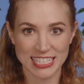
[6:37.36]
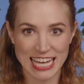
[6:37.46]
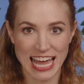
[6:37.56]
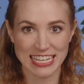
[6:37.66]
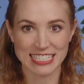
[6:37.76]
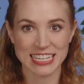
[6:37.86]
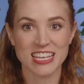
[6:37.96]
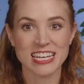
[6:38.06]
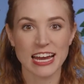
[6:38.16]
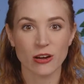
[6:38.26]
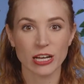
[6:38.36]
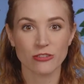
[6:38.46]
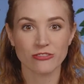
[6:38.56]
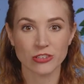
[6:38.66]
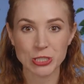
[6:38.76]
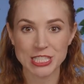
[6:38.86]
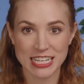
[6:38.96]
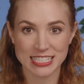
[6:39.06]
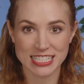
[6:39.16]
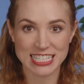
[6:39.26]
a test, the narrator first
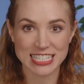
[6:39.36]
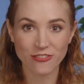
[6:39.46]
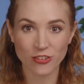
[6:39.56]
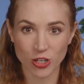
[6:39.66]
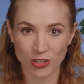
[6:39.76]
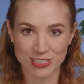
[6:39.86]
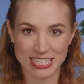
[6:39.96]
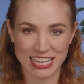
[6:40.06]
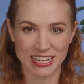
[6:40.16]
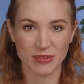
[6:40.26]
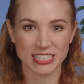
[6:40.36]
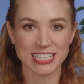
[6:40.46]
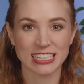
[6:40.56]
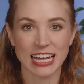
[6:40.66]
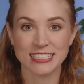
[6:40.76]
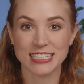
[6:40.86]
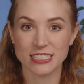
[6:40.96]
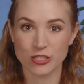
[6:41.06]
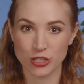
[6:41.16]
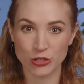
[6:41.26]
sets the difficulty by
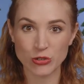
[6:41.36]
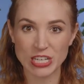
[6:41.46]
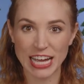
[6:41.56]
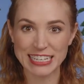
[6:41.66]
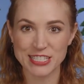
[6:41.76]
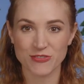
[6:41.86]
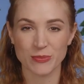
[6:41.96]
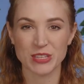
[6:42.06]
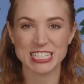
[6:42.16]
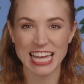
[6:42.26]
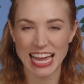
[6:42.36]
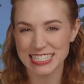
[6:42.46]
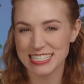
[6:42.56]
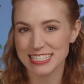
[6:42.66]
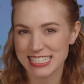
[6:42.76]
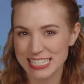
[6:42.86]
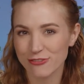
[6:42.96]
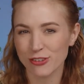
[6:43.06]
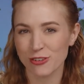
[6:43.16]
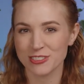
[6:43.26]
selecting 2 dice from the test
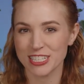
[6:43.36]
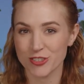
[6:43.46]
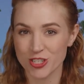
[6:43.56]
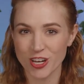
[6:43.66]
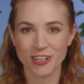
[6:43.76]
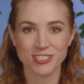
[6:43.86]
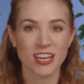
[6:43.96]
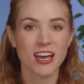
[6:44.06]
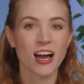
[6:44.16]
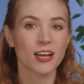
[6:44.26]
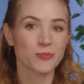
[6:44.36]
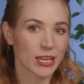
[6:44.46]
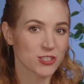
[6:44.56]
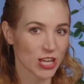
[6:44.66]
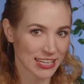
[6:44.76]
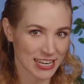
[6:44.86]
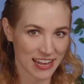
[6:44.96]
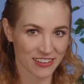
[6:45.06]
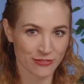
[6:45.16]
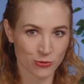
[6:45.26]
difficulty chart on page
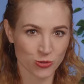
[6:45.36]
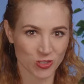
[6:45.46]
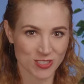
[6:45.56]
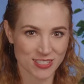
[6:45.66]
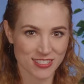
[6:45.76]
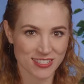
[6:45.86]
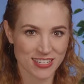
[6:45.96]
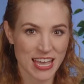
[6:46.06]
88 of the rules.